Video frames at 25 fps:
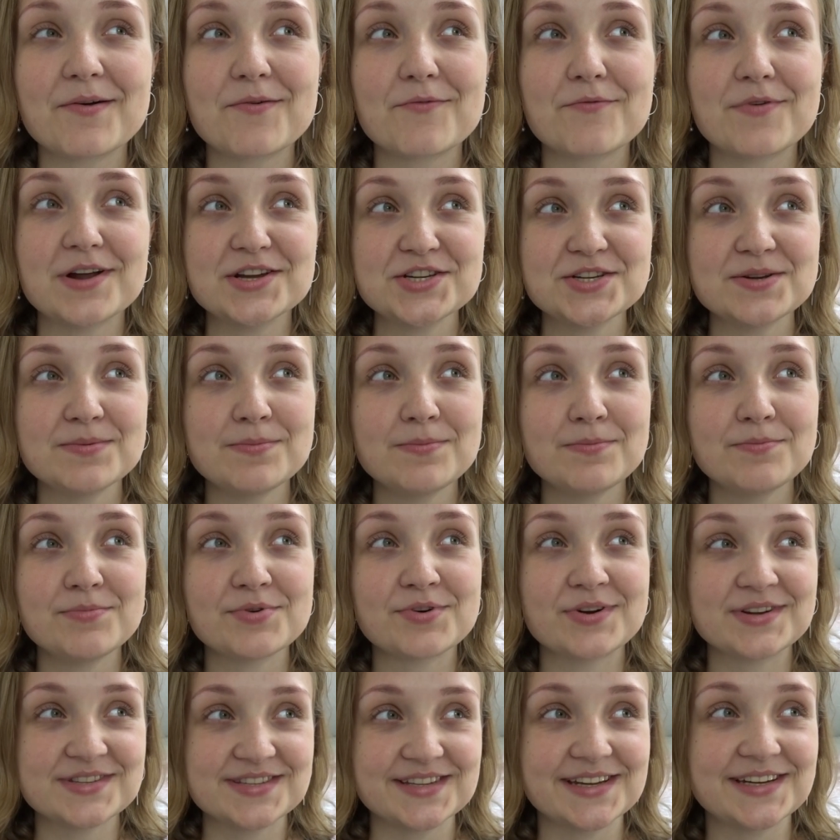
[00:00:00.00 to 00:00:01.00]
Russian
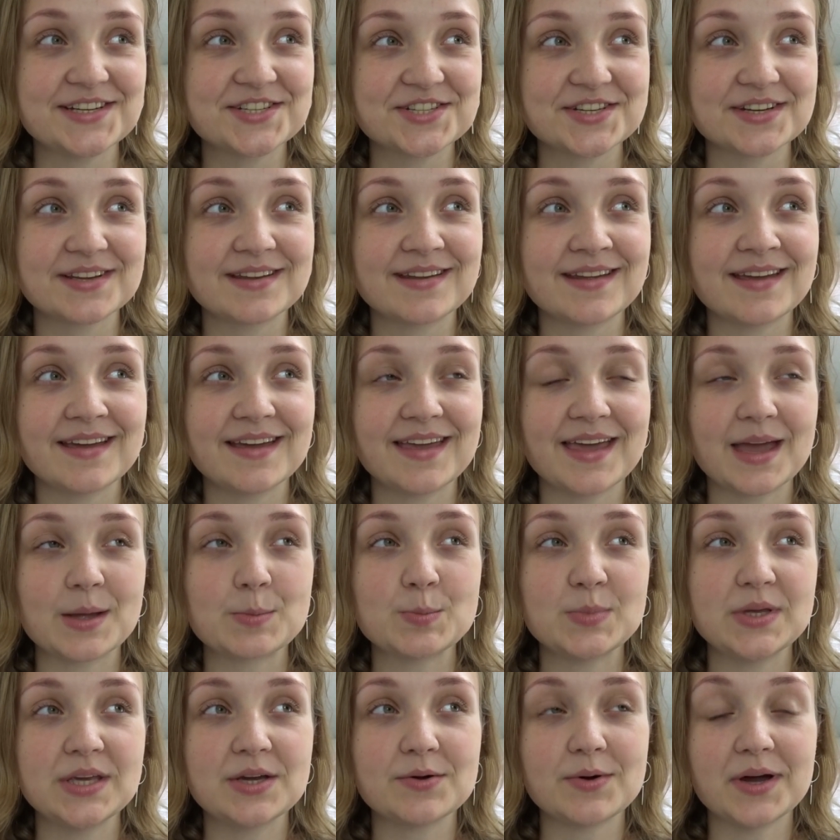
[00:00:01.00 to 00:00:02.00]
pronunciation
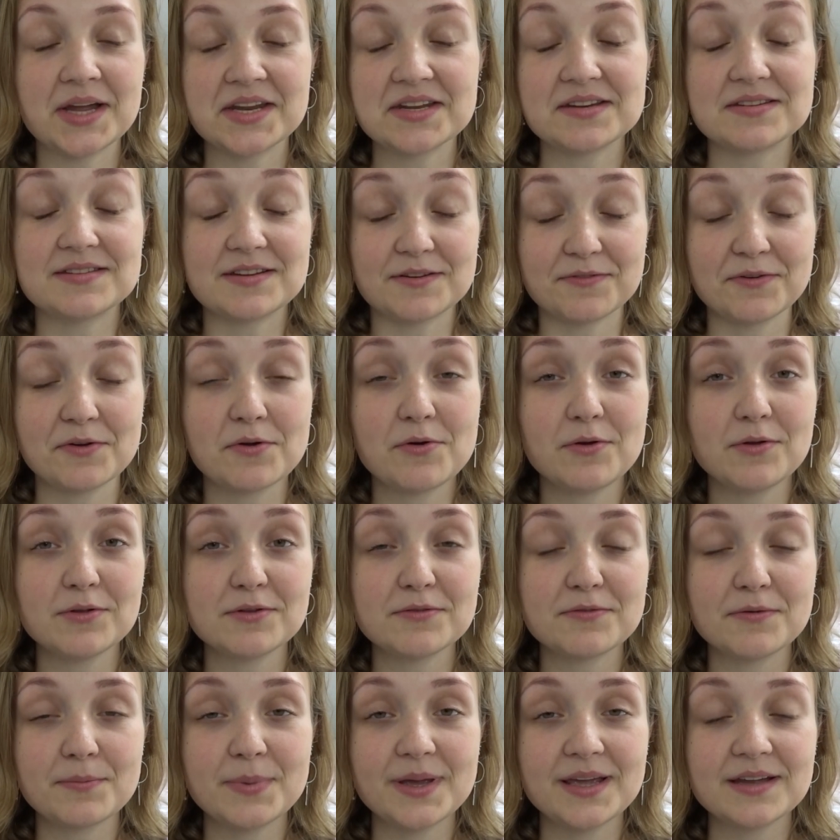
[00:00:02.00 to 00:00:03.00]
can be quite difficult
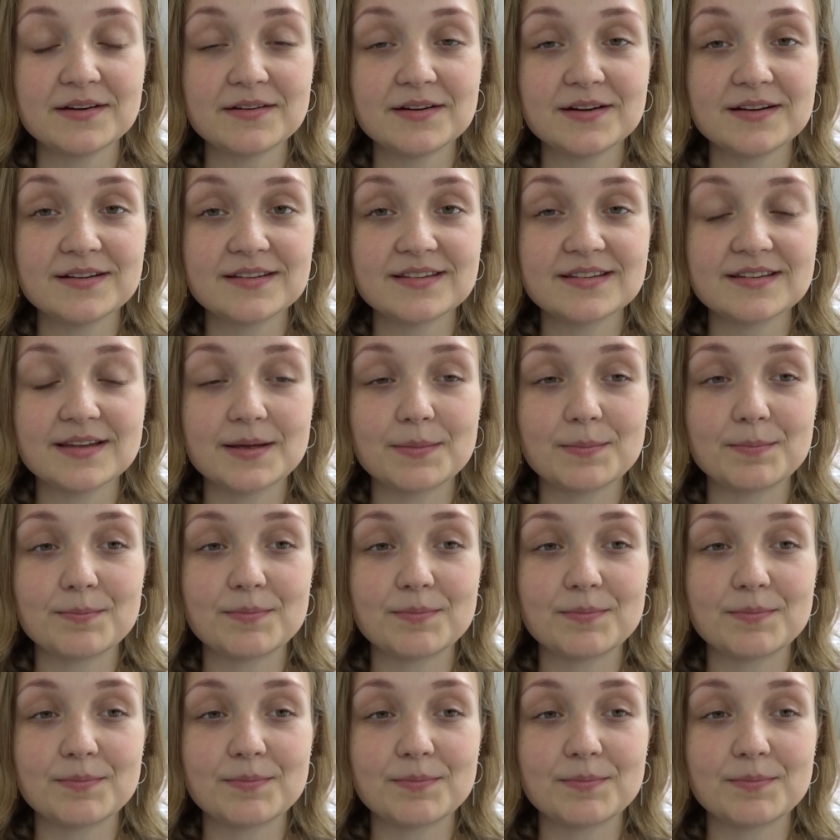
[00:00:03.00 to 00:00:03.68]
for beginners,